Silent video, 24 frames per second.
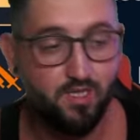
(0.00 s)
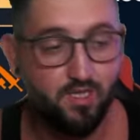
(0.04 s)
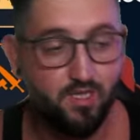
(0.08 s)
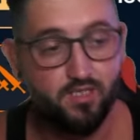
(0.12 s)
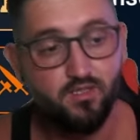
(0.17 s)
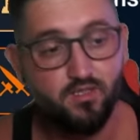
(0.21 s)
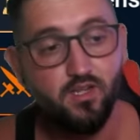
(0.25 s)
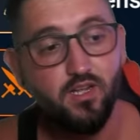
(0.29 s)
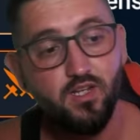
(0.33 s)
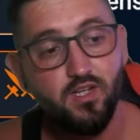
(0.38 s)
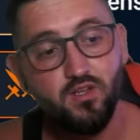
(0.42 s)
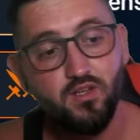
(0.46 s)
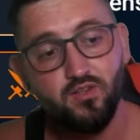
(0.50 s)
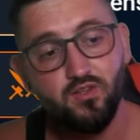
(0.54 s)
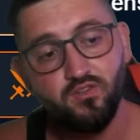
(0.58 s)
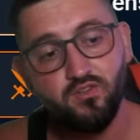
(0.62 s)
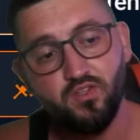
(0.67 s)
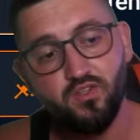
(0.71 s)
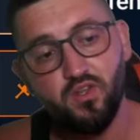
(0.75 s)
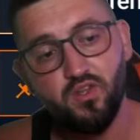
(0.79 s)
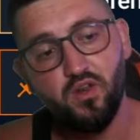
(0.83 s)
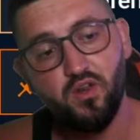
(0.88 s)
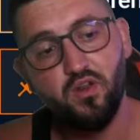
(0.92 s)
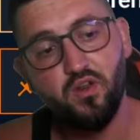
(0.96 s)
But
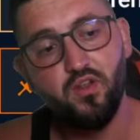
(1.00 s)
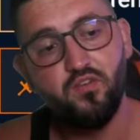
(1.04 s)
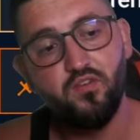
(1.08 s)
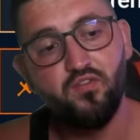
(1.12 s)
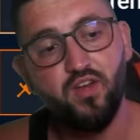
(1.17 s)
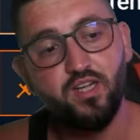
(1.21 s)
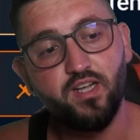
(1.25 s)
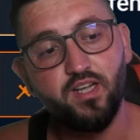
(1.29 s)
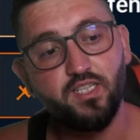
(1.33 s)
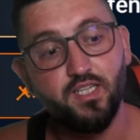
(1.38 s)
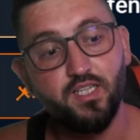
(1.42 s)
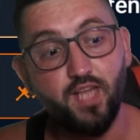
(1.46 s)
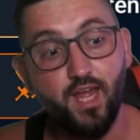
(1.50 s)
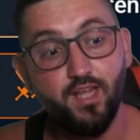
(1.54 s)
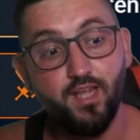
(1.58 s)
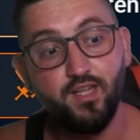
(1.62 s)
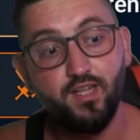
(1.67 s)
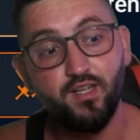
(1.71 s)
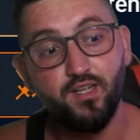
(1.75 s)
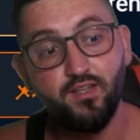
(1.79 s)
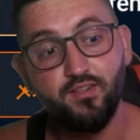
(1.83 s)
considering the fact that